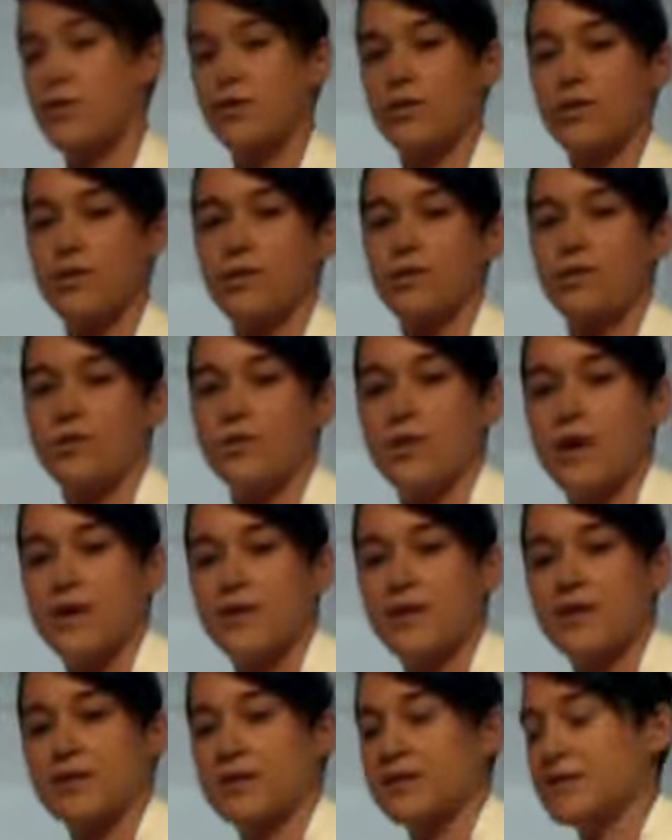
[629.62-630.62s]
through
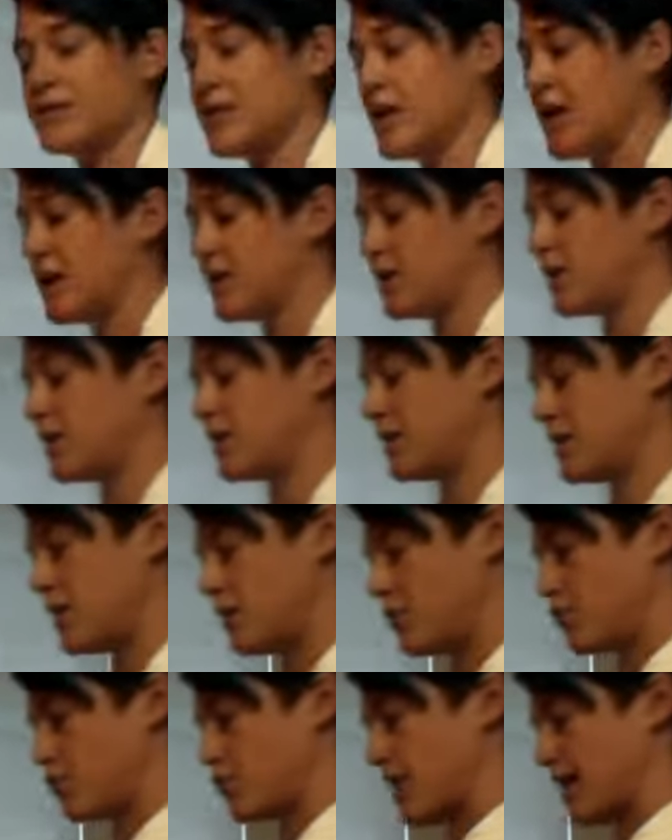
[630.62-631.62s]
this entire
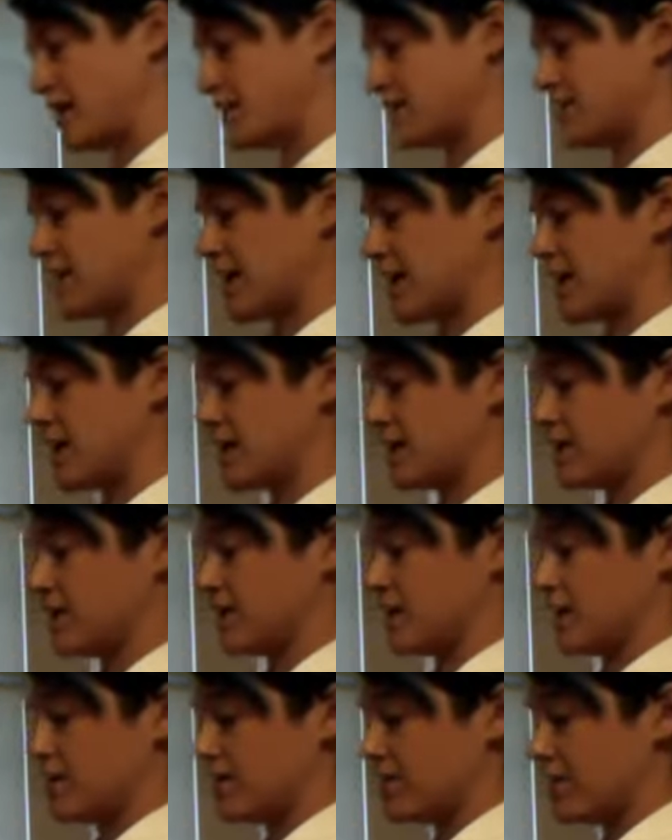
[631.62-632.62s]
right side
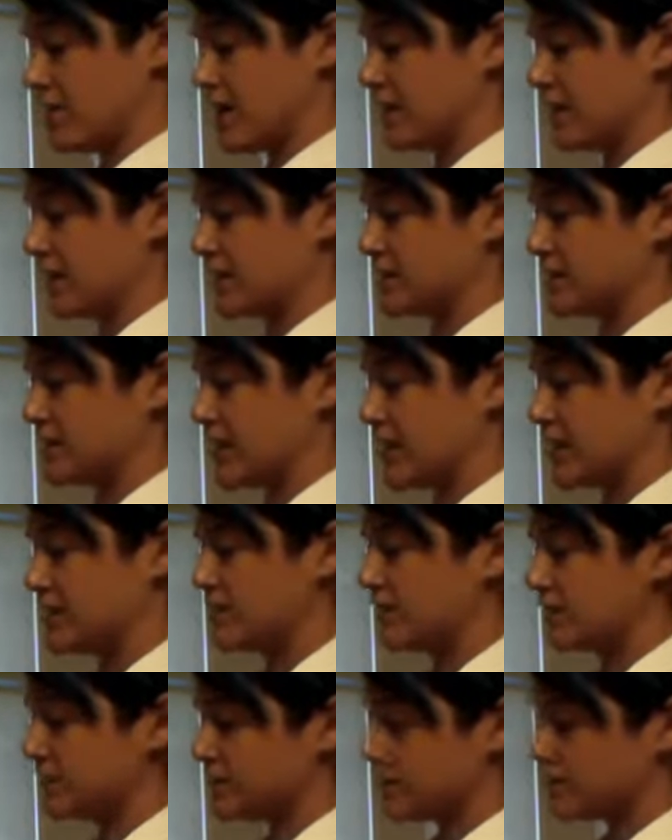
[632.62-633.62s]
of the mannequin's head.
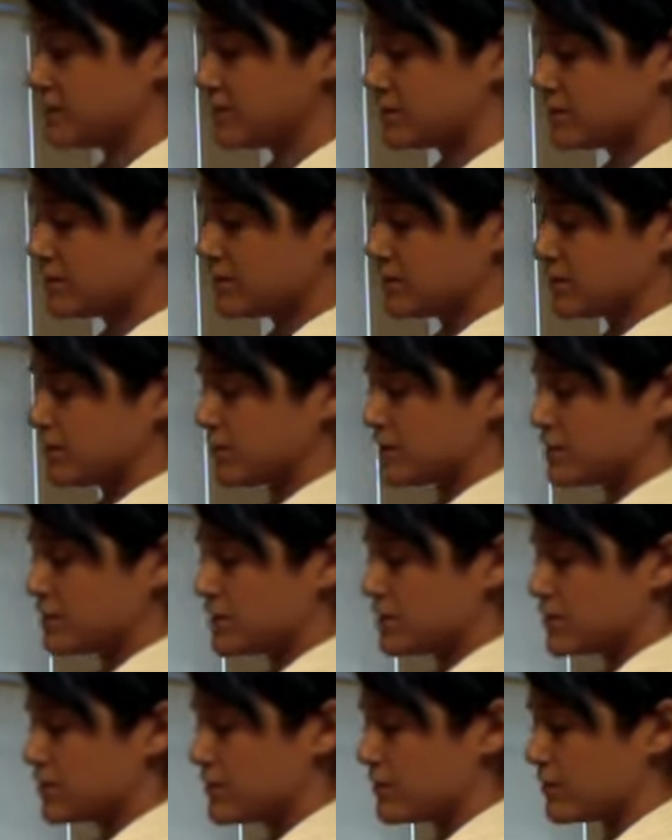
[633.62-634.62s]
I'm
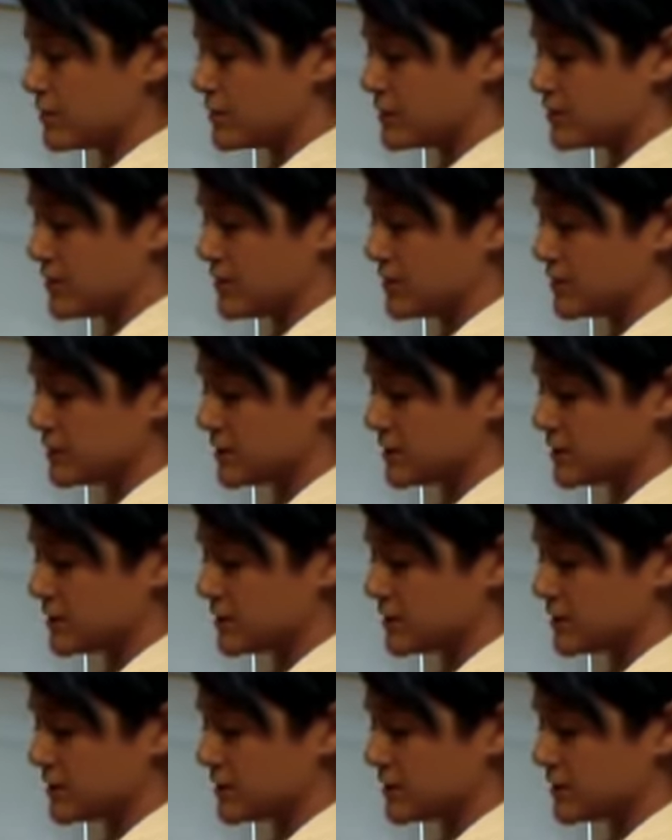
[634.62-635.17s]
going to speed this